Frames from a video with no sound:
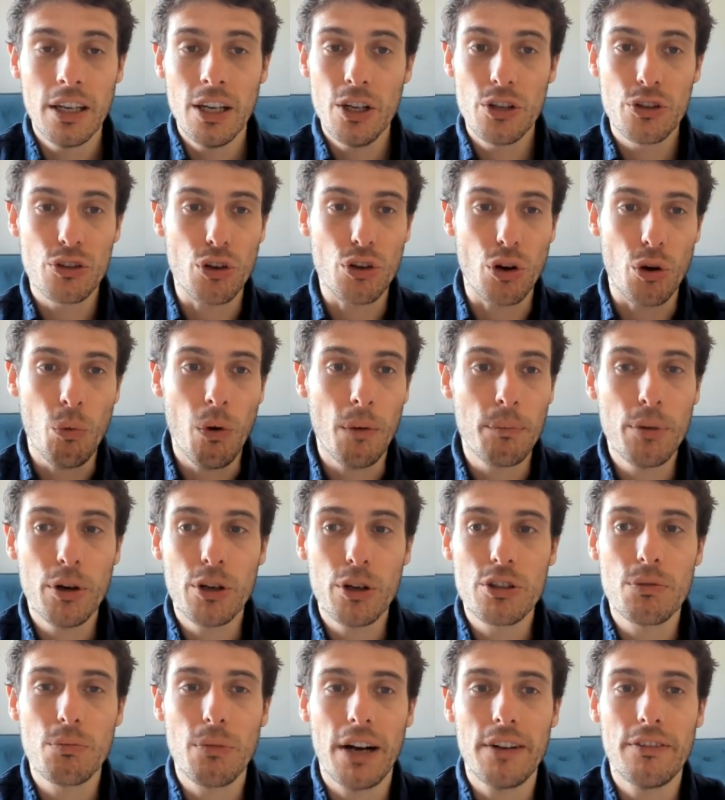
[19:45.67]
So one
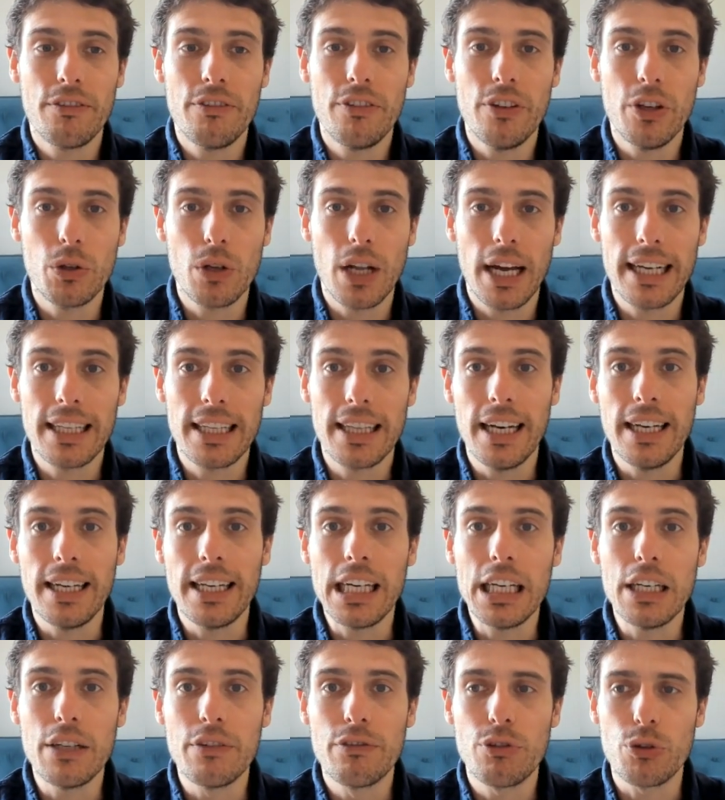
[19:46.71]
person might feel like their
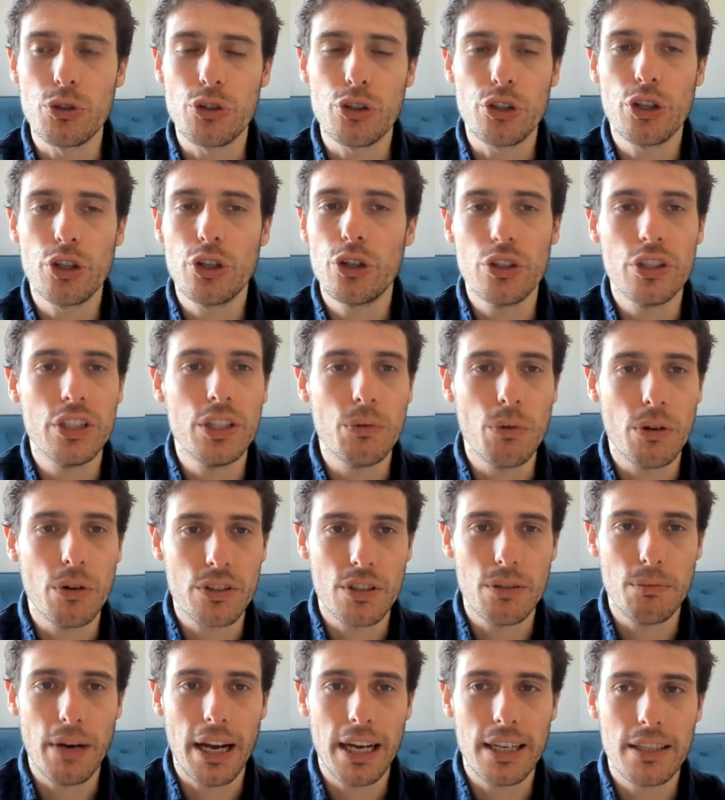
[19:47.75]
need for security
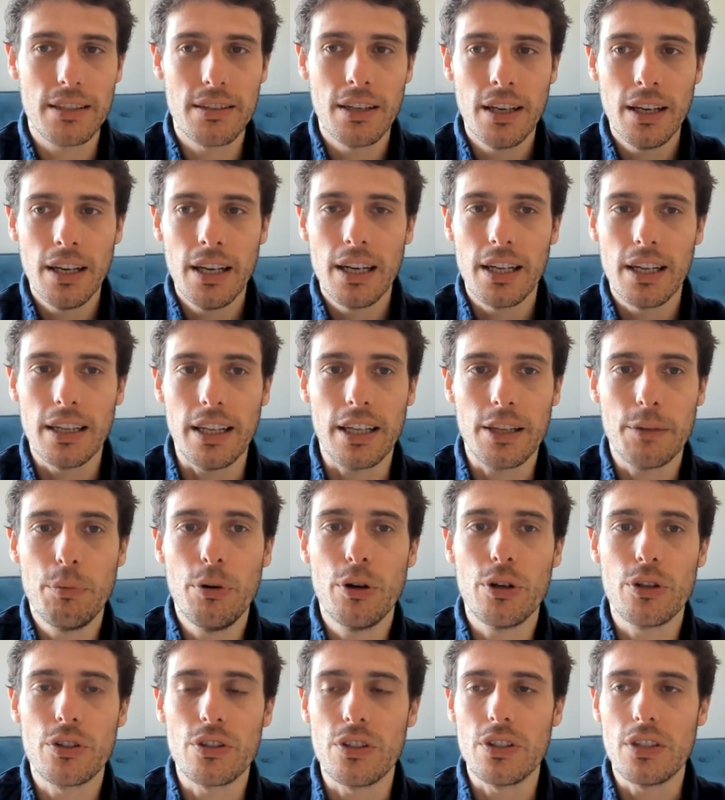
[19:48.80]
wasn't met, and the other
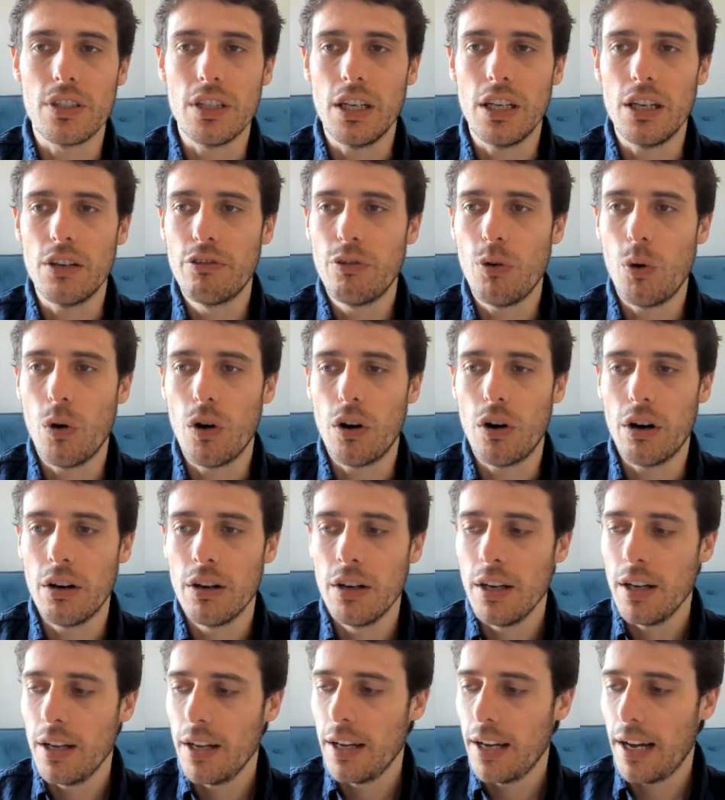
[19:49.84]
person's need for
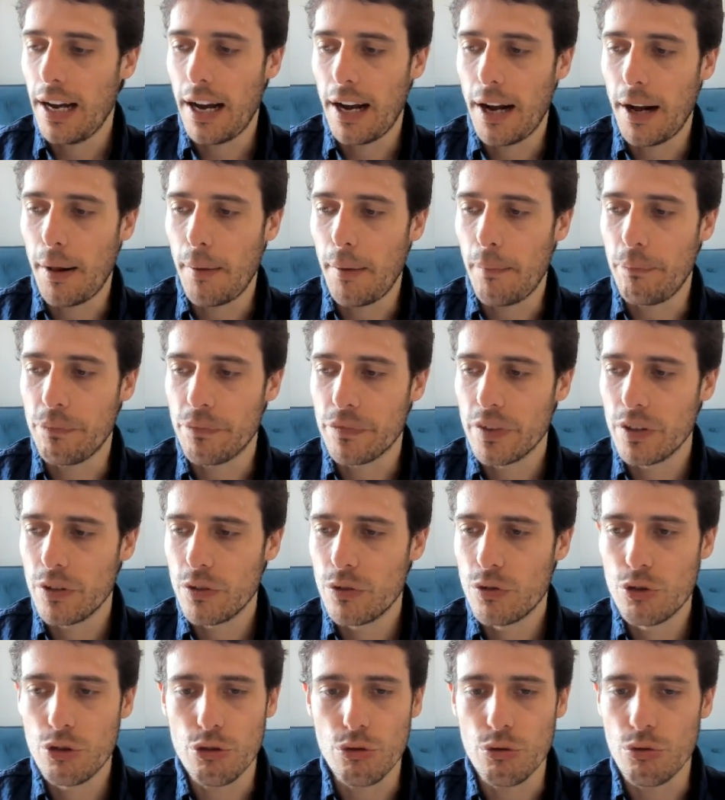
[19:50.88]

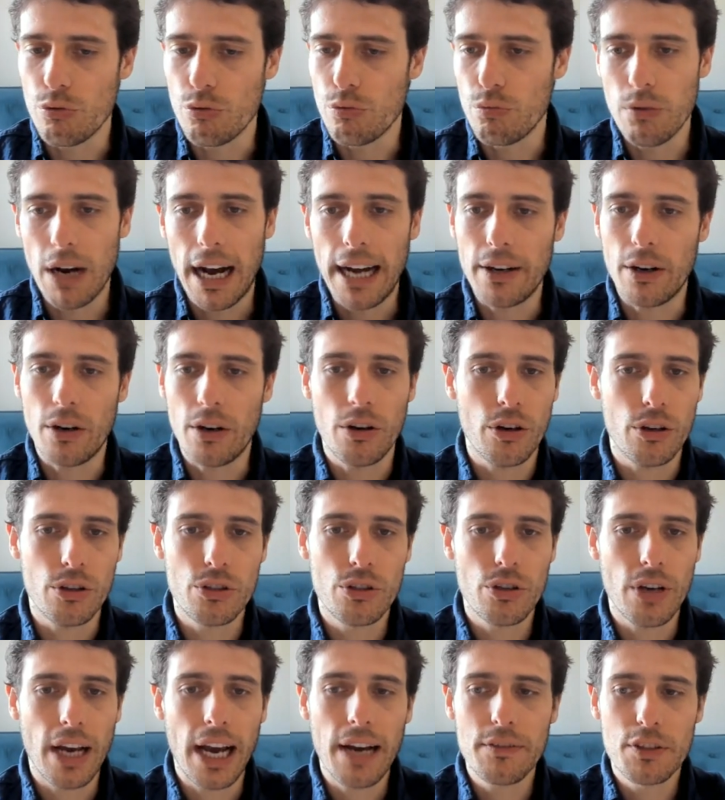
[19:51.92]

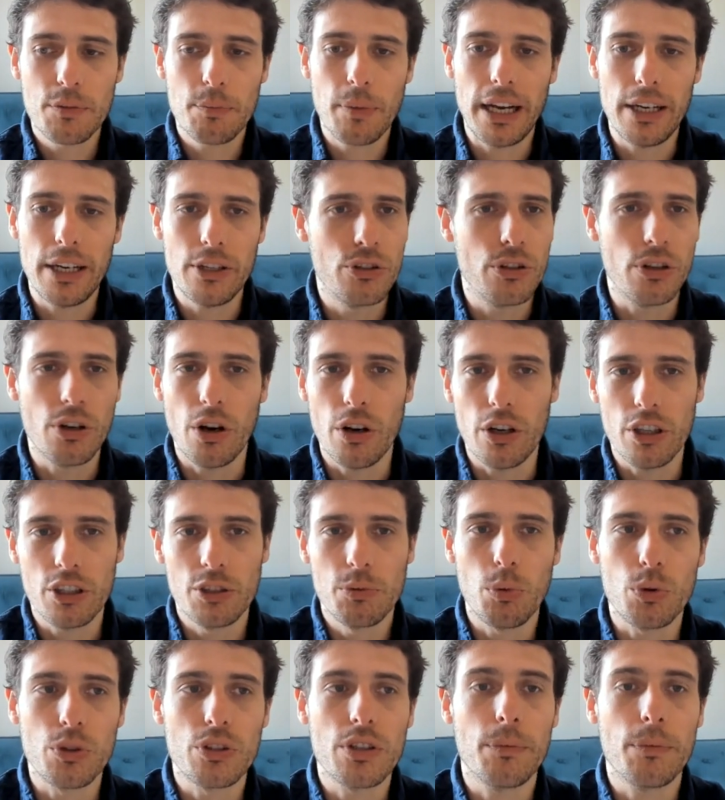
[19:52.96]
to have space to go and
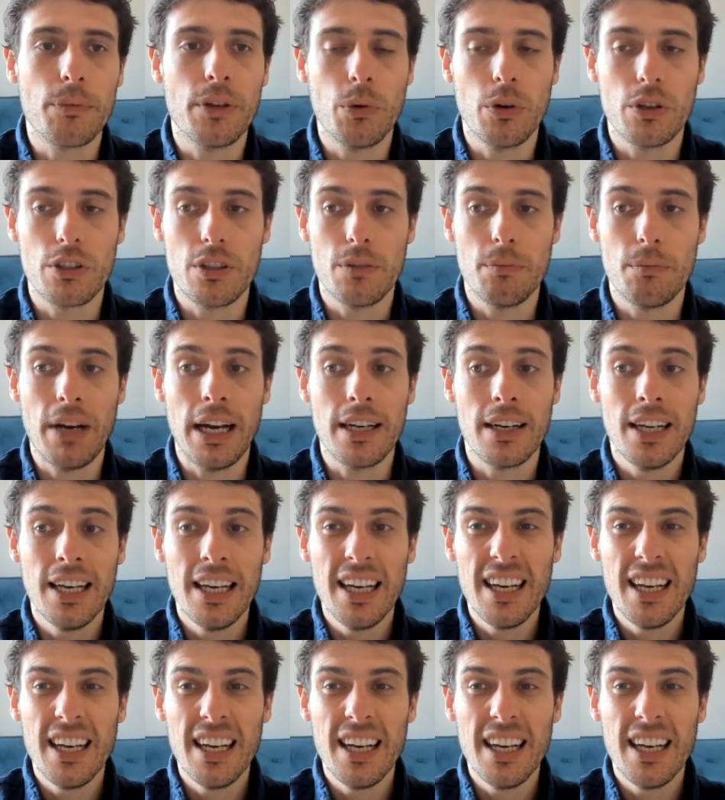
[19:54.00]
explore something wasn't met.